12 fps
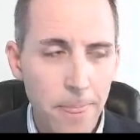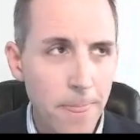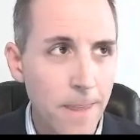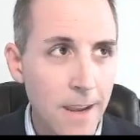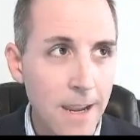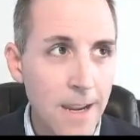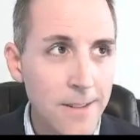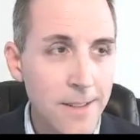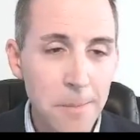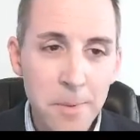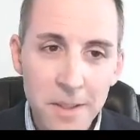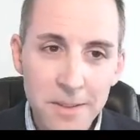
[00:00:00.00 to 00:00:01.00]
they
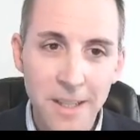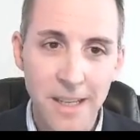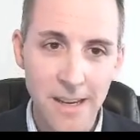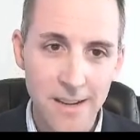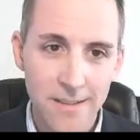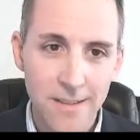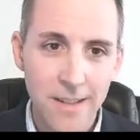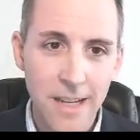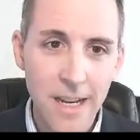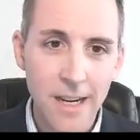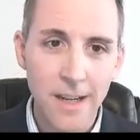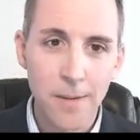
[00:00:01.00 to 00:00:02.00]
typically
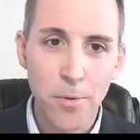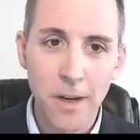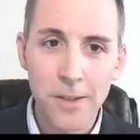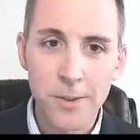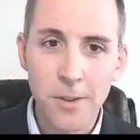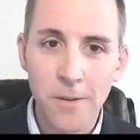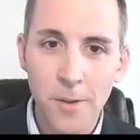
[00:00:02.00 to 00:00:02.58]
need an appraisal